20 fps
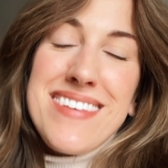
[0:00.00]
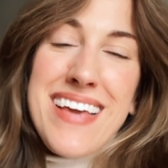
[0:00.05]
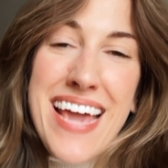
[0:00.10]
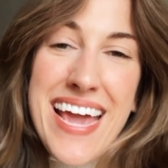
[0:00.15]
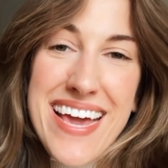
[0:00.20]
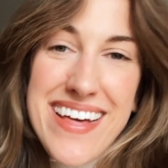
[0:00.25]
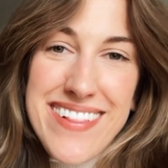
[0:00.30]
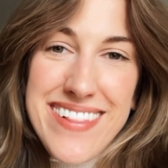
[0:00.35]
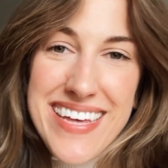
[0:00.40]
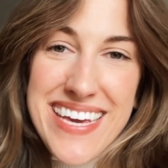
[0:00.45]

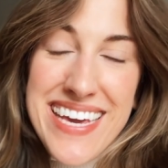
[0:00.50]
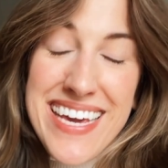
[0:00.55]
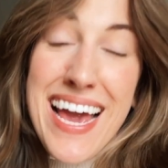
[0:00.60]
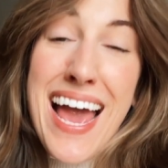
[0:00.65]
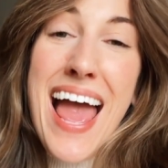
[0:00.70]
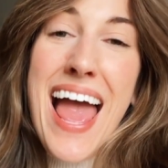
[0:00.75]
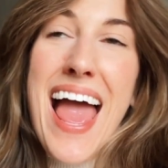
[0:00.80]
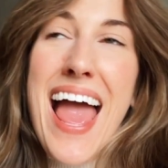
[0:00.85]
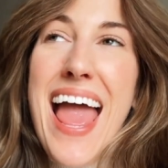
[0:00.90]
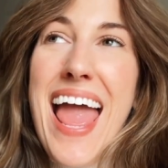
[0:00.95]
Haley
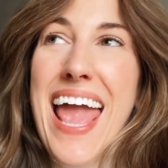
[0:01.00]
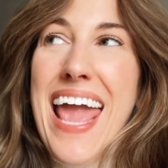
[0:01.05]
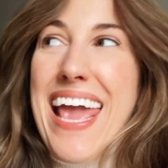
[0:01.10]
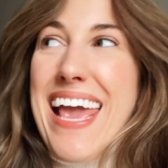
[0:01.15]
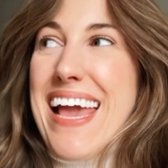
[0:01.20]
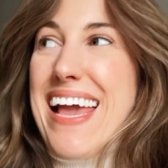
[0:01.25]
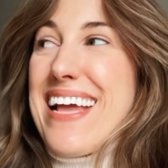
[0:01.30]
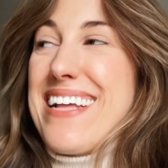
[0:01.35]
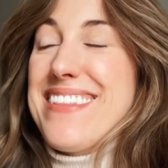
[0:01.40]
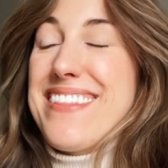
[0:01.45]

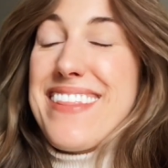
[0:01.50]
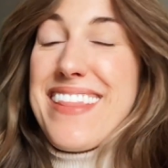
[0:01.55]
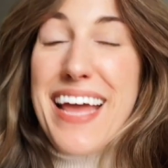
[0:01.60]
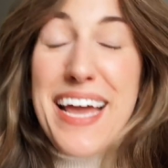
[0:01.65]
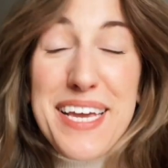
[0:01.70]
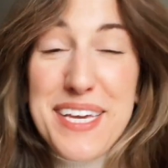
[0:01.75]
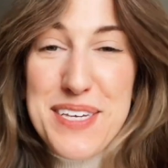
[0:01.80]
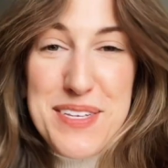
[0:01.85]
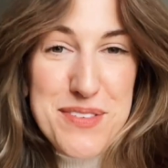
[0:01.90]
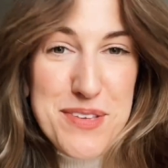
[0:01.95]
and
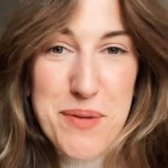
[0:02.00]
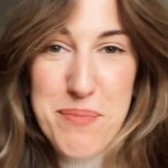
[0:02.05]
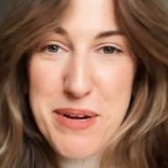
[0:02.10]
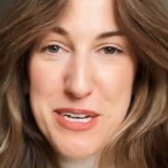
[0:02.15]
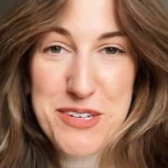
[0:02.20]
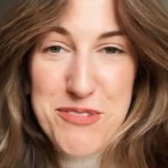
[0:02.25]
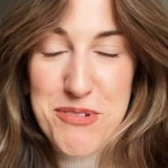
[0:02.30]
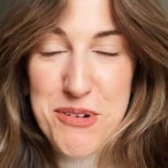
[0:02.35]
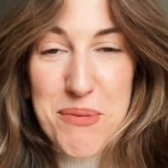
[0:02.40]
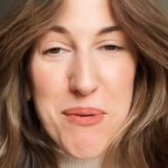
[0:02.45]
thank you so
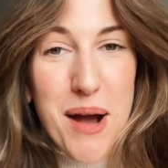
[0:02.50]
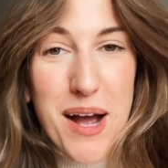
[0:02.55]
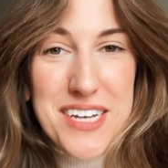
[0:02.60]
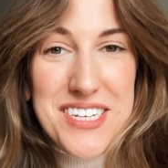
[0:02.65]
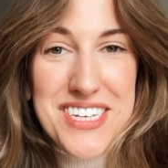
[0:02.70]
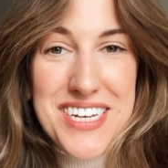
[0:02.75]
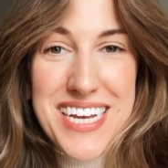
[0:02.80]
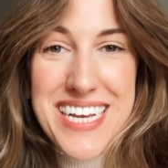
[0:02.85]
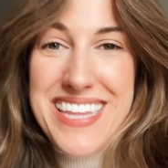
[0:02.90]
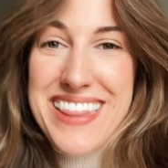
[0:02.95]
much for
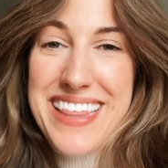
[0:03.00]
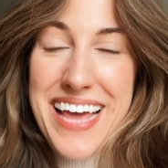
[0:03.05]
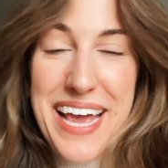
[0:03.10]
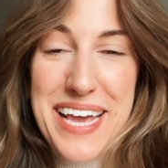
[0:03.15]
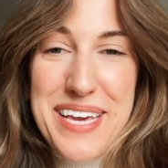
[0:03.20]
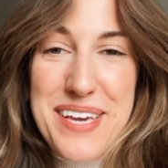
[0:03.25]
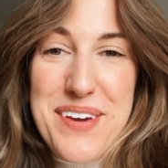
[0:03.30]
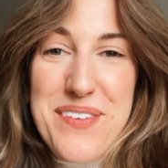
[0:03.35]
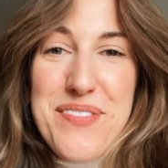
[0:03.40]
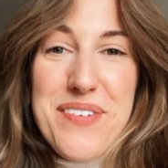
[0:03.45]
watching.
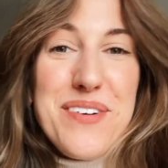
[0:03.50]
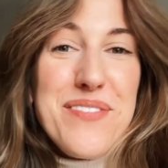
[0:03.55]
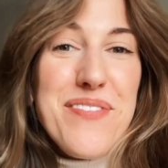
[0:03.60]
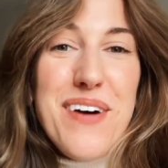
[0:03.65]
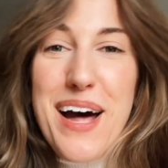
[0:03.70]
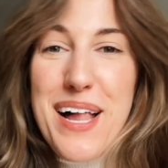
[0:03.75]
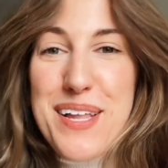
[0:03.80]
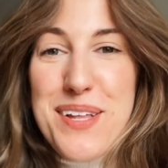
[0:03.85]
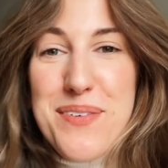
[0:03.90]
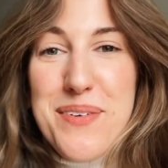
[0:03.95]
Thank you for
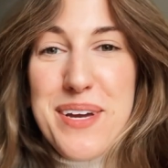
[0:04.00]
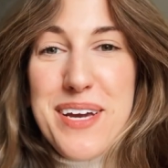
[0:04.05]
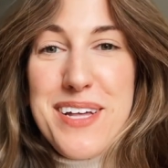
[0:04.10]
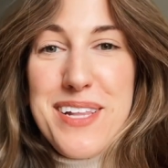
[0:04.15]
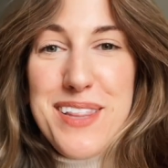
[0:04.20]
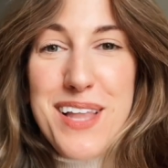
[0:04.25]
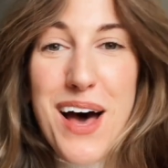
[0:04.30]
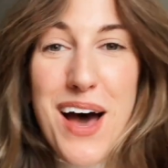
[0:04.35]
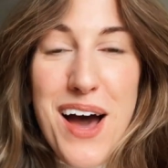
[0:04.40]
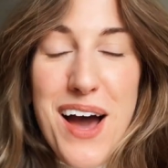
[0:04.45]
following
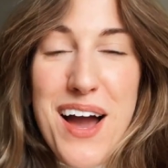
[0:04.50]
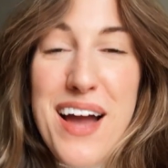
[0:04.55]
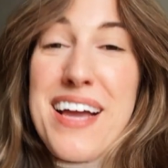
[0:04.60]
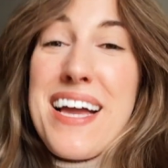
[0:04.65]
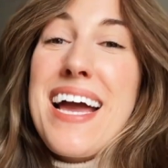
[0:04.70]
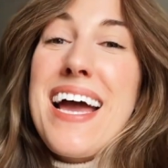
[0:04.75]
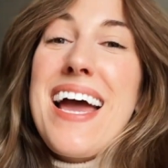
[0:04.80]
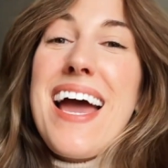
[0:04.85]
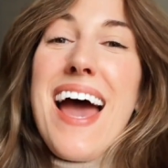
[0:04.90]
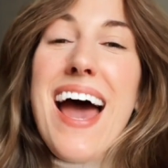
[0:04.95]

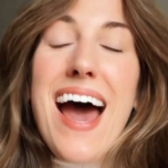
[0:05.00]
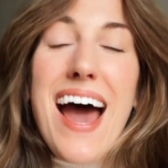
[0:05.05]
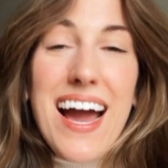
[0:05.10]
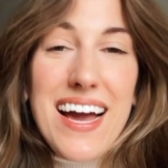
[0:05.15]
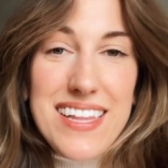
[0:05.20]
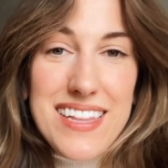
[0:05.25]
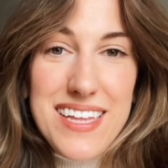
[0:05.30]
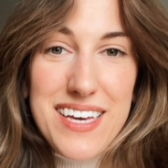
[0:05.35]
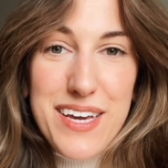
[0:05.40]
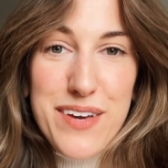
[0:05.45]
along.
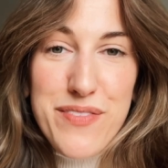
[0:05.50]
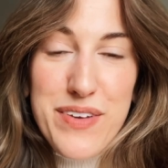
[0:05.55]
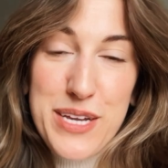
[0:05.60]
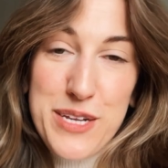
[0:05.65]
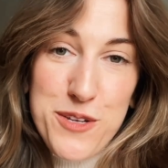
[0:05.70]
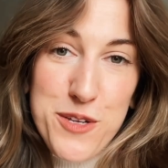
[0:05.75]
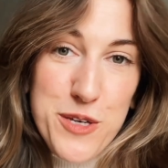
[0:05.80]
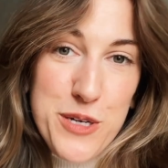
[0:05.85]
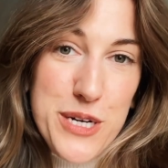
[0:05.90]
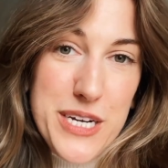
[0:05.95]
I live
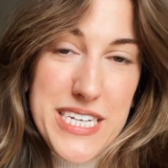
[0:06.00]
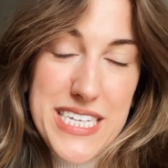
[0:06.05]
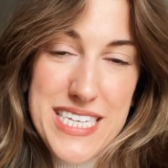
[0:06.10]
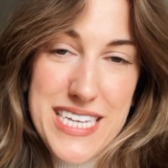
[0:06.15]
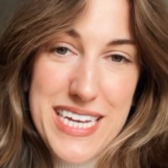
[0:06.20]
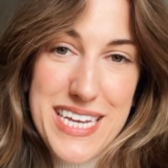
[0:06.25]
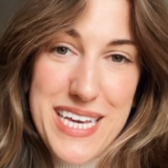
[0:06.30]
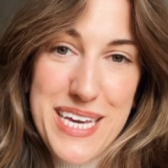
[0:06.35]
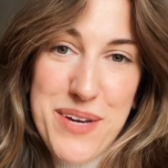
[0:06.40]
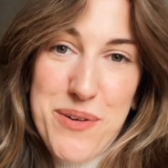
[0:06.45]
in New York
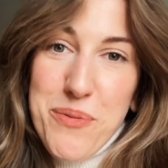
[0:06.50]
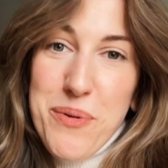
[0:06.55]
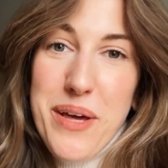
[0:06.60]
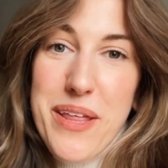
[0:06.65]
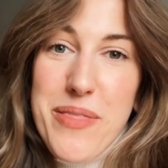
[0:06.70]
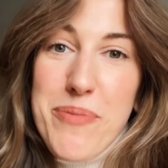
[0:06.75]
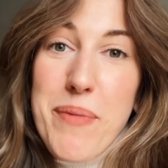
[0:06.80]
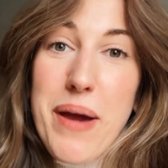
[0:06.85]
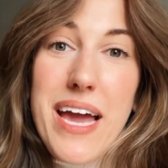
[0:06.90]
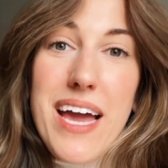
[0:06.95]
City
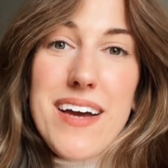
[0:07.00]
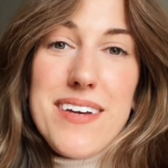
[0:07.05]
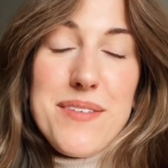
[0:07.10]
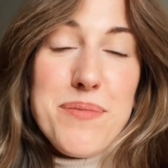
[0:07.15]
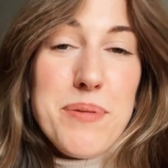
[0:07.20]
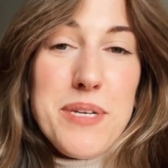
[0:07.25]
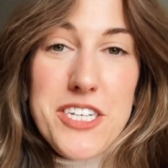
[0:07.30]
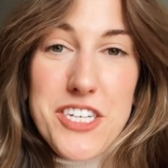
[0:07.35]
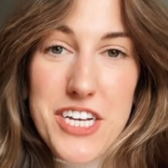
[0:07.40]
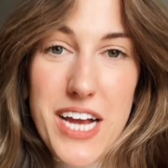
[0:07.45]
with my
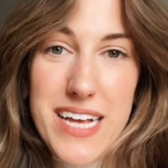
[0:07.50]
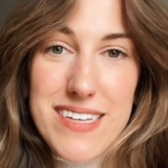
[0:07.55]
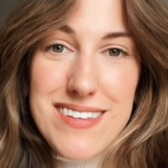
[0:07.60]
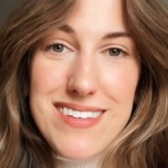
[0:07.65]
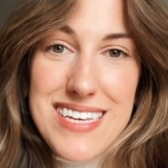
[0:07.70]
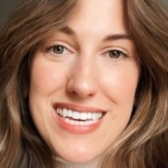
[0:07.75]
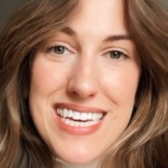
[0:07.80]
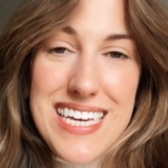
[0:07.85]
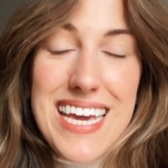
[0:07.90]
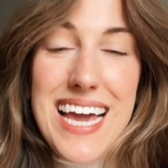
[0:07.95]
husband
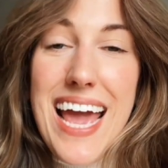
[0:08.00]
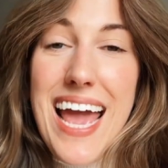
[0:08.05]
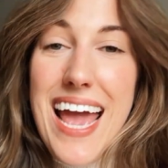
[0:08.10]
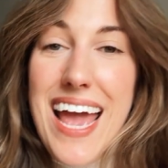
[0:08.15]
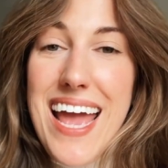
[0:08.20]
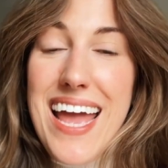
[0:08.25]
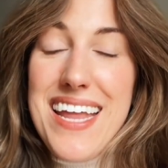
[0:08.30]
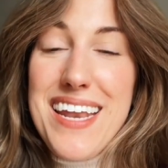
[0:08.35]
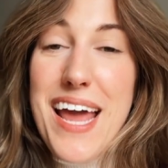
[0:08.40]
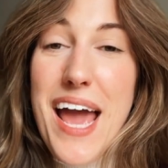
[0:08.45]
Jesse
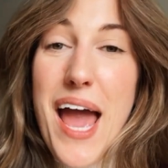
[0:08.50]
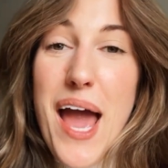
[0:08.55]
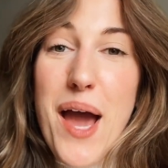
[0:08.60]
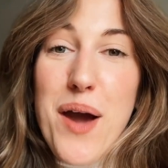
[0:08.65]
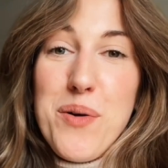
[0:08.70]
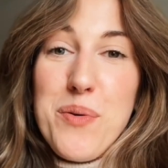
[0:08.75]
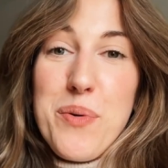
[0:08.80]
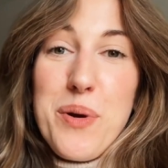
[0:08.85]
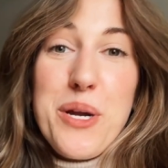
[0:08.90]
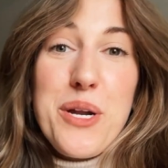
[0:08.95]
and
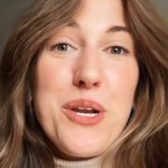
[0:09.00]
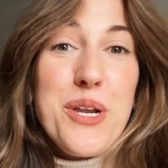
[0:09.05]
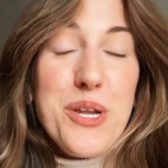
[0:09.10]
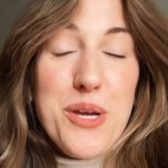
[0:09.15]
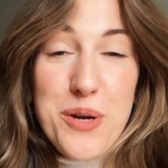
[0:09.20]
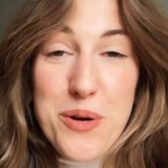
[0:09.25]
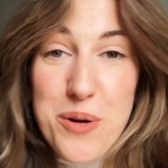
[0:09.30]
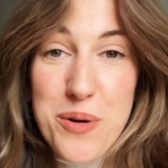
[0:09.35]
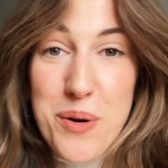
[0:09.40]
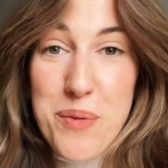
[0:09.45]
our
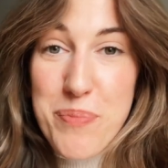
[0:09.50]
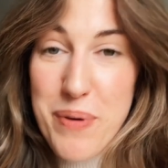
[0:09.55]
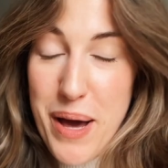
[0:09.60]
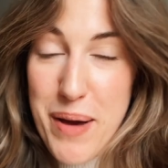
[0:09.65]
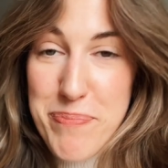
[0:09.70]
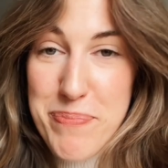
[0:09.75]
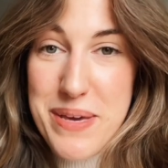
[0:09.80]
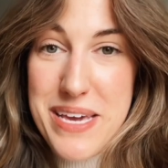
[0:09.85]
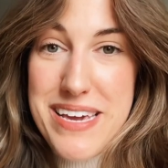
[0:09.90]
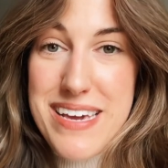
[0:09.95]
new
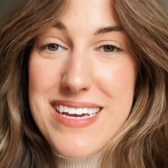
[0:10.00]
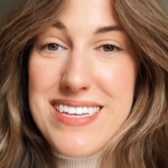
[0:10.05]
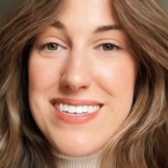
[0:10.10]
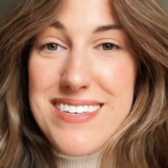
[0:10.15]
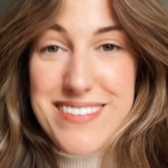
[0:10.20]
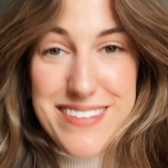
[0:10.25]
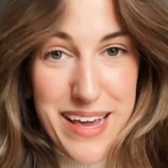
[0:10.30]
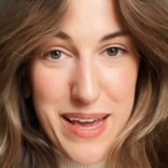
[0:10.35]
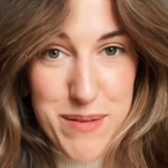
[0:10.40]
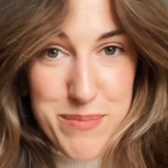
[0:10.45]
puppy
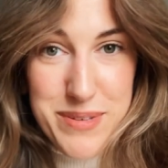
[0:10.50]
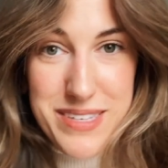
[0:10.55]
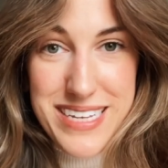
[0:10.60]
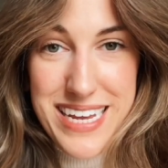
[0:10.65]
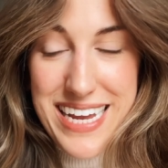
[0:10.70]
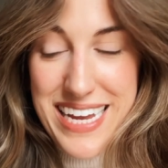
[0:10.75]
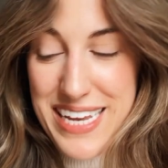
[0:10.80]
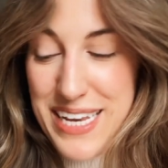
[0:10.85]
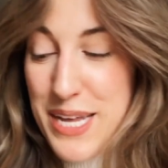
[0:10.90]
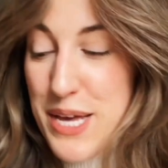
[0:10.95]

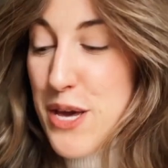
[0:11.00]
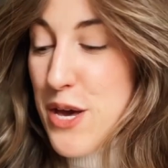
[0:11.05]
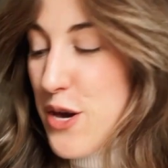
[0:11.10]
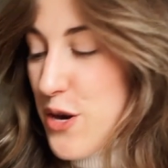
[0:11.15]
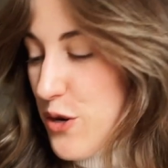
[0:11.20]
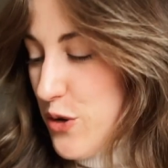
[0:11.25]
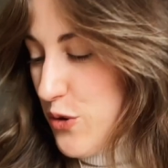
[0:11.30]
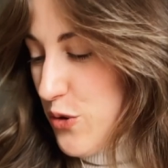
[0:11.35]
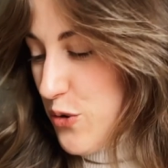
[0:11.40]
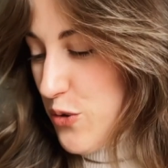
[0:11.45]
Samson,
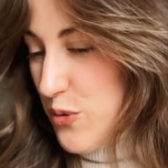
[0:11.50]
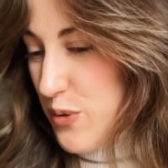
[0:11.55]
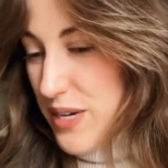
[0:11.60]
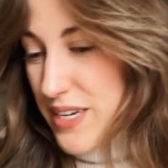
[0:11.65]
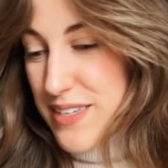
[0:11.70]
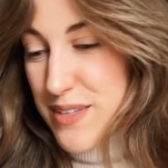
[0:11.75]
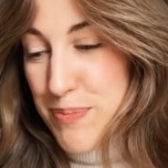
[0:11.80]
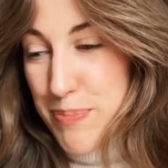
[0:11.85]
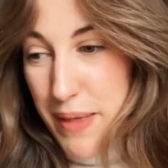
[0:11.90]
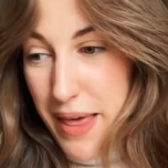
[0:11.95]
who
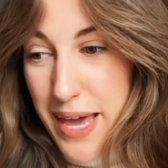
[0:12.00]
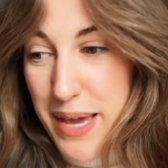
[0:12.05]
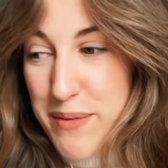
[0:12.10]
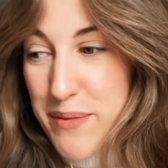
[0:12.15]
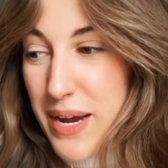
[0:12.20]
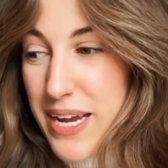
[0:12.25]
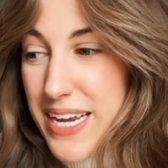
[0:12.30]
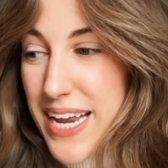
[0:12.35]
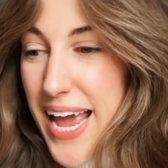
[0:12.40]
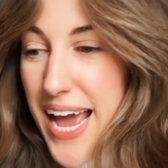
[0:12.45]
is playing
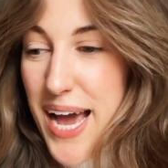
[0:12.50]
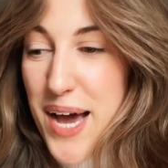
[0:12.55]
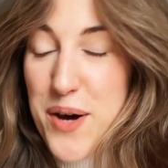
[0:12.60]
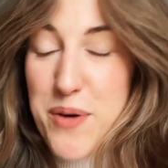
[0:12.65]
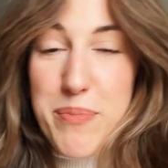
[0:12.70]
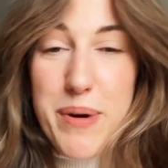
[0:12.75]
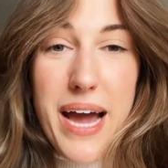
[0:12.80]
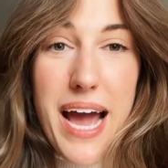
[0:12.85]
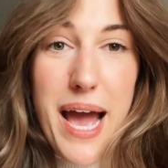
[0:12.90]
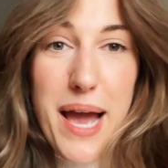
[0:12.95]
right
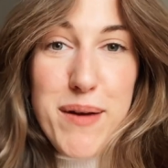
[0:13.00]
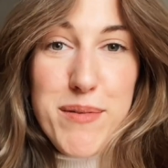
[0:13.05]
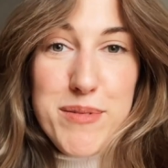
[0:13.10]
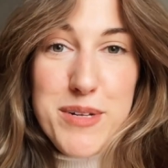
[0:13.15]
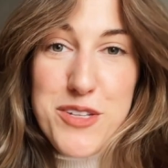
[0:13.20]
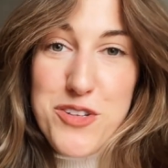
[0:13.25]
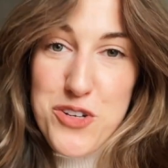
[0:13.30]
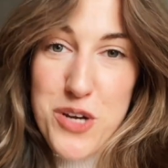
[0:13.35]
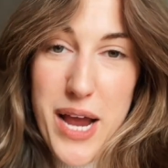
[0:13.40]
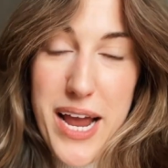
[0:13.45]
now, but I
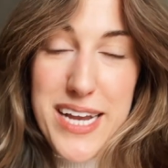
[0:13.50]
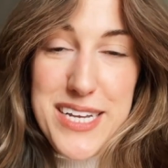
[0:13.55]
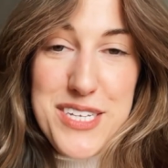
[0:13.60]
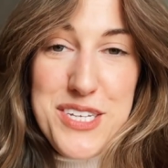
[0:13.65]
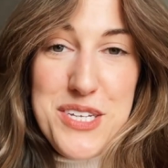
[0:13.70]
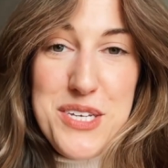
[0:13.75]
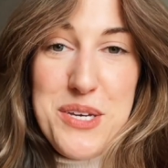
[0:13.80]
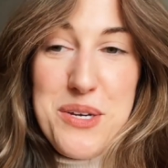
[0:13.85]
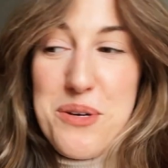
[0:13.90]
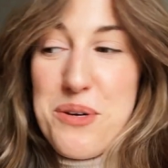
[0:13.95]
will try
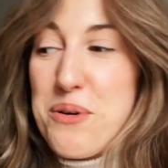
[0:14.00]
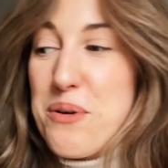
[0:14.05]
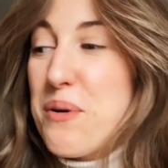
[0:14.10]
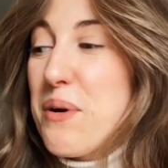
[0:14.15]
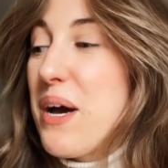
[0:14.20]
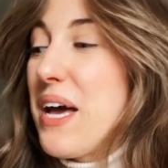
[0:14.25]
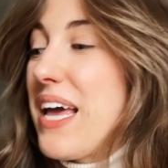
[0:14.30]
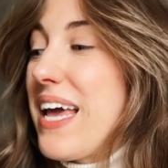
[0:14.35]
to